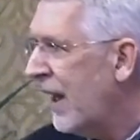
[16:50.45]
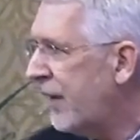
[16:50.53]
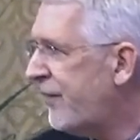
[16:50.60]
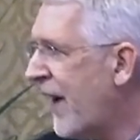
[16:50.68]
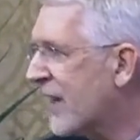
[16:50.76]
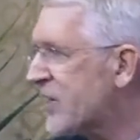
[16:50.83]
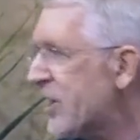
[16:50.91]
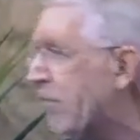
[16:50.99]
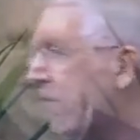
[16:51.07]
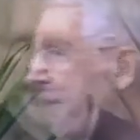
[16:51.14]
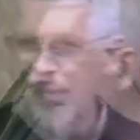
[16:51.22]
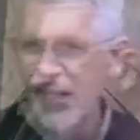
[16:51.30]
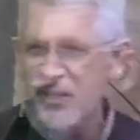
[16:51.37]
In fact, some
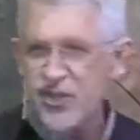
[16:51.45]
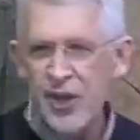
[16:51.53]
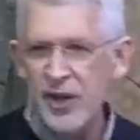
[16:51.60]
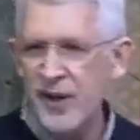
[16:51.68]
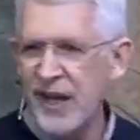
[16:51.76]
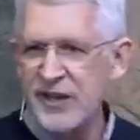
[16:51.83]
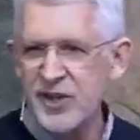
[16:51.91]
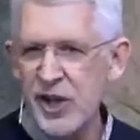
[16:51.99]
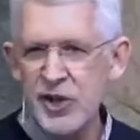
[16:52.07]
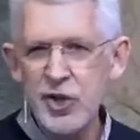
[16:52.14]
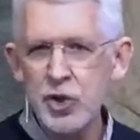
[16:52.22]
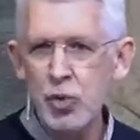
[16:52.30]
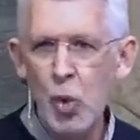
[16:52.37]
of them, that's their, that's
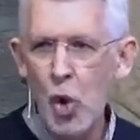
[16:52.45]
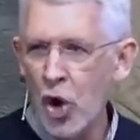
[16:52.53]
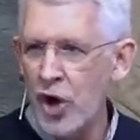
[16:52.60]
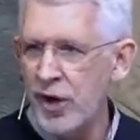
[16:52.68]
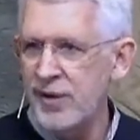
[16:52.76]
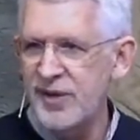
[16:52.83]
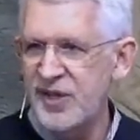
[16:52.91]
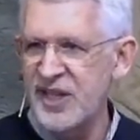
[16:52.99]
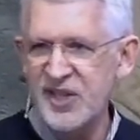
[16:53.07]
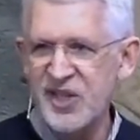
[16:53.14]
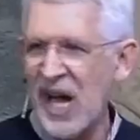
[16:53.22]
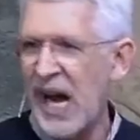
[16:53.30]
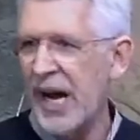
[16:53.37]
their sworn
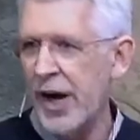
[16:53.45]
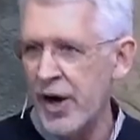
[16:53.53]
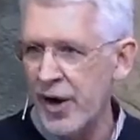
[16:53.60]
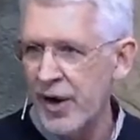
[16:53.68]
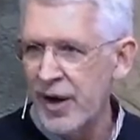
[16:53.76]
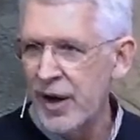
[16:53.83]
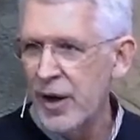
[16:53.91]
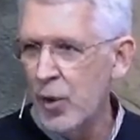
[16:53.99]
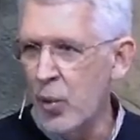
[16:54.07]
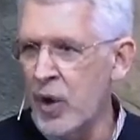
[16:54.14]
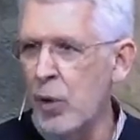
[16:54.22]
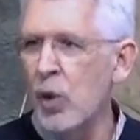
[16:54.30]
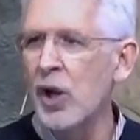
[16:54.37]
desire.
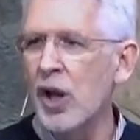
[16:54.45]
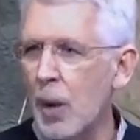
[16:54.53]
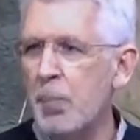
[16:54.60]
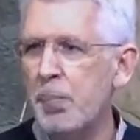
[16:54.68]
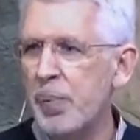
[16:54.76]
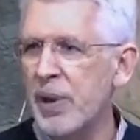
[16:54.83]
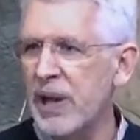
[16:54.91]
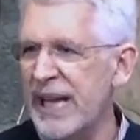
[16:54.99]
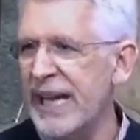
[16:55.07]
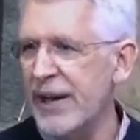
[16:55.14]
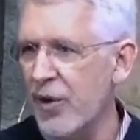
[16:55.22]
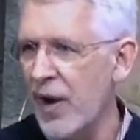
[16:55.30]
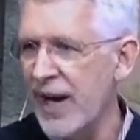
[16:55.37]
We will
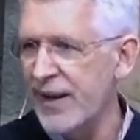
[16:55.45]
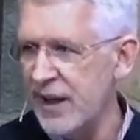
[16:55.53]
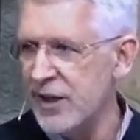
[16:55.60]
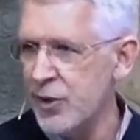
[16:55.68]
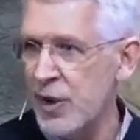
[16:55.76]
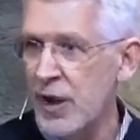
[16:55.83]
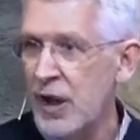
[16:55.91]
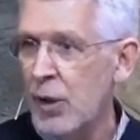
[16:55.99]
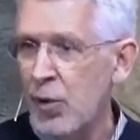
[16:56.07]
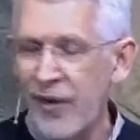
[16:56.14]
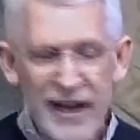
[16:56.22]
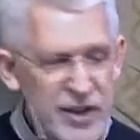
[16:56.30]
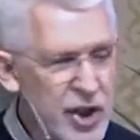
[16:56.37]
obliterate Israel.
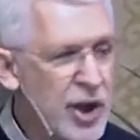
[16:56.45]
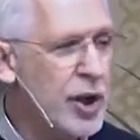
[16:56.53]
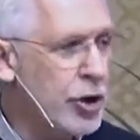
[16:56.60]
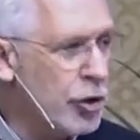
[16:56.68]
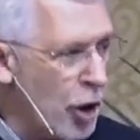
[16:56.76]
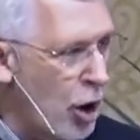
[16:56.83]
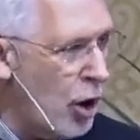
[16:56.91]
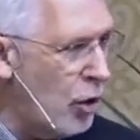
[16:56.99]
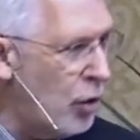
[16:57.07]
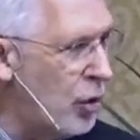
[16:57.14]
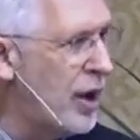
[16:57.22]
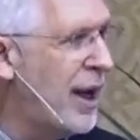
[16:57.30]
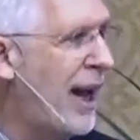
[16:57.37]
Well, that's going to
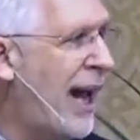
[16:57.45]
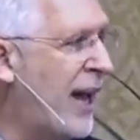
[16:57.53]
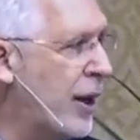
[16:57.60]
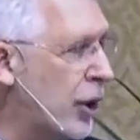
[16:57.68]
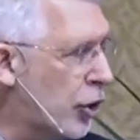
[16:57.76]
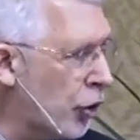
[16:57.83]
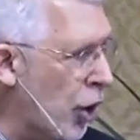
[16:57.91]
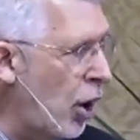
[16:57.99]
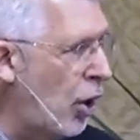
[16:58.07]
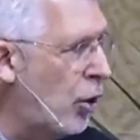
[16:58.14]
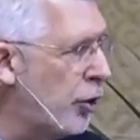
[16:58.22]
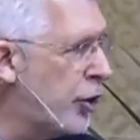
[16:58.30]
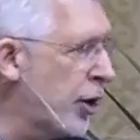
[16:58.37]
grow and
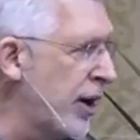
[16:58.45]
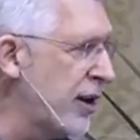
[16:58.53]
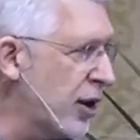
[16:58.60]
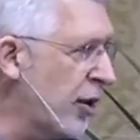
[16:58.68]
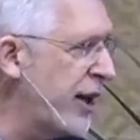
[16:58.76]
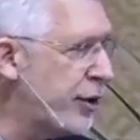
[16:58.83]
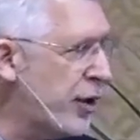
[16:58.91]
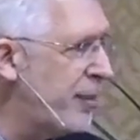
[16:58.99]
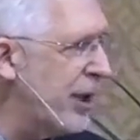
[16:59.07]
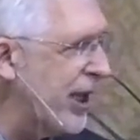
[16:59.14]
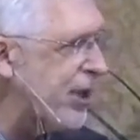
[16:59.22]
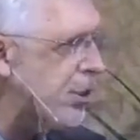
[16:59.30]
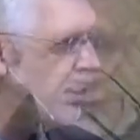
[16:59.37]
grow during the Great
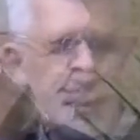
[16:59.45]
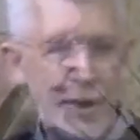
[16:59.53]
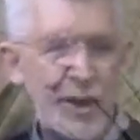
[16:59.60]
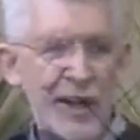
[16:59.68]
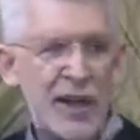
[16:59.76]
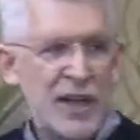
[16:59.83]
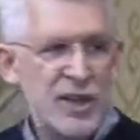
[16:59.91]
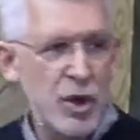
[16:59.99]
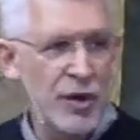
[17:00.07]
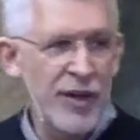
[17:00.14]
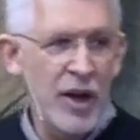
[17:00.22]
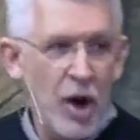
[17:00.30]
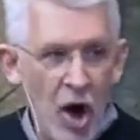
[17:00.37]
Tribulation period
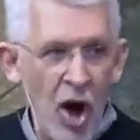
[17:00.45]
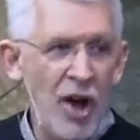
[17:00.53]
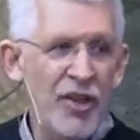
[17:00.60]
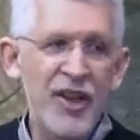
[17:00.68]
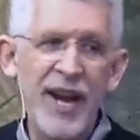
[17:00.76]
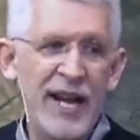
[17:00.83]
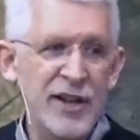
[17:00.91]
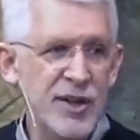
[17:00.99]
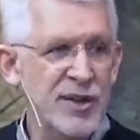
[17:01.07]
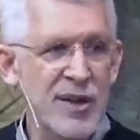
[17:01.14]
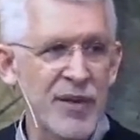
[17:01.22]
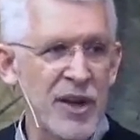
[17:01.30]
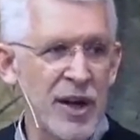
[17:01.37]
so that all the
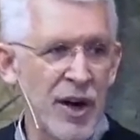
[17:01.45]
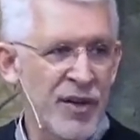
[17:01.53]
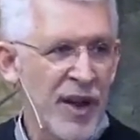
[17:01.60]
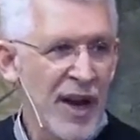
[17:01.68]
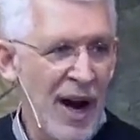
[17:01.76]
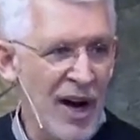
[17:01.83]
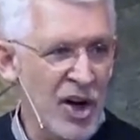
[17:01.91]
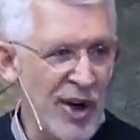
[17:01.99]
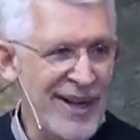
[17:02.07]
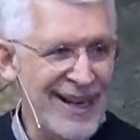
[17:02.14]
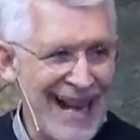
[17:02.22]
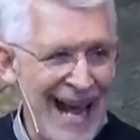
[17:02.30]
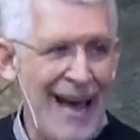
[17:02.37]
nations of the earth are
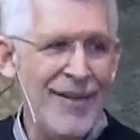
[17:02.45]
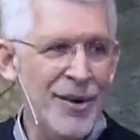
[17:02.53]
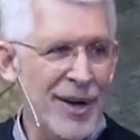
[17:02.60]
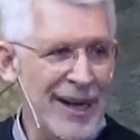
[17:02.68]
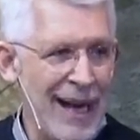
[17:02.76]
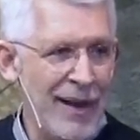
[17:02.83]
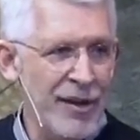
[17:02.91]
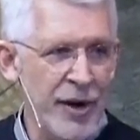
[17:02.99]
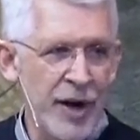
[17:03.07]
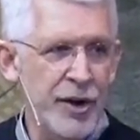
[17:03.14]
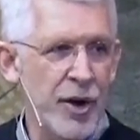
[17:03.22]
going to gather together